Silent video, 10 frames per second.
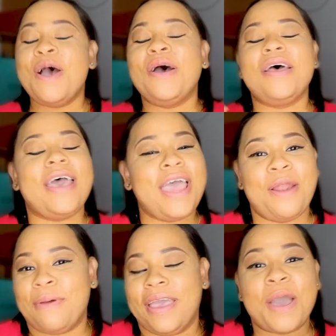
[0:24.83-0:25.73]

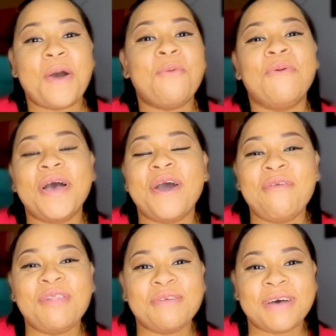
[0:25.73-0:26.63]
Anyway, welcome
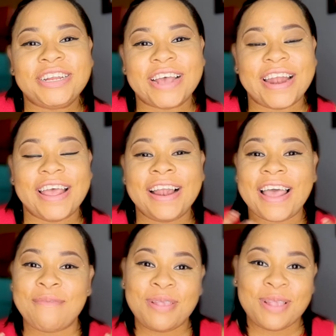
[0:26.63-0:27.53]
to my channel.
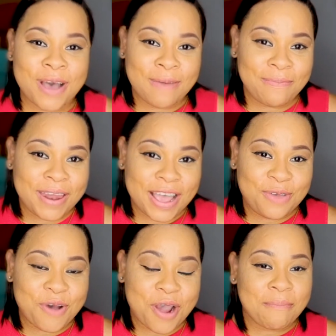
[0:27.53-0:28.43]
I'm so happy that
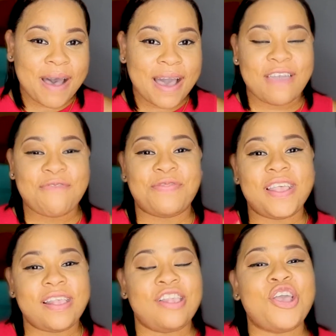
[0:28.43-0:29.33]
you are back. If
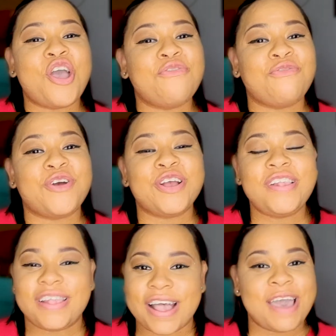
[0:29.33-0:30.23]
this is your
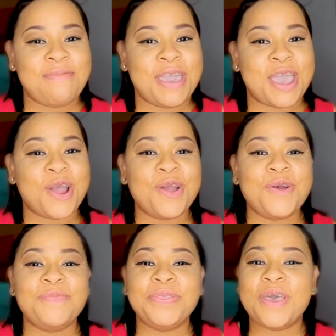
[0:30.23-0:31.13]
first time here,
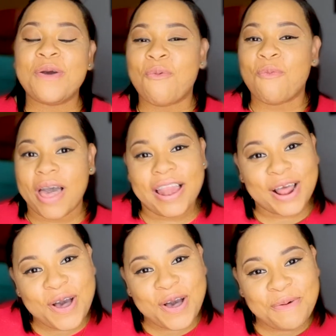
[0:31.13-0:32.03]

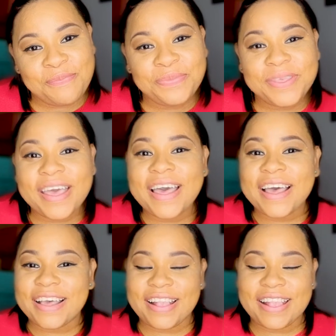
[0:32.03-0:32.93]
welcome.
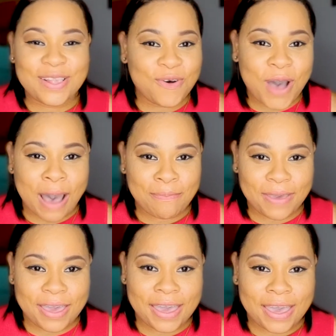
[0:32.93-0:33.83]
It's so
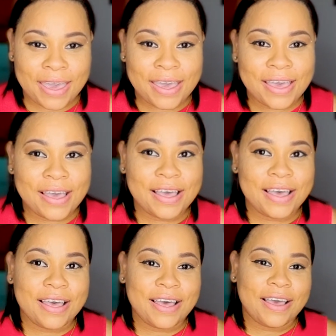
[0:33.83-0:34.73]
happy.
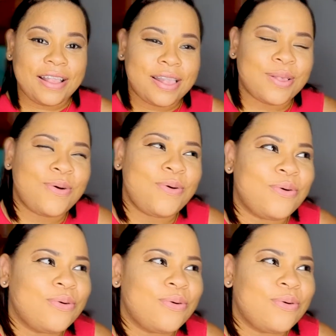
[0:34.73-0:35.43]
It's so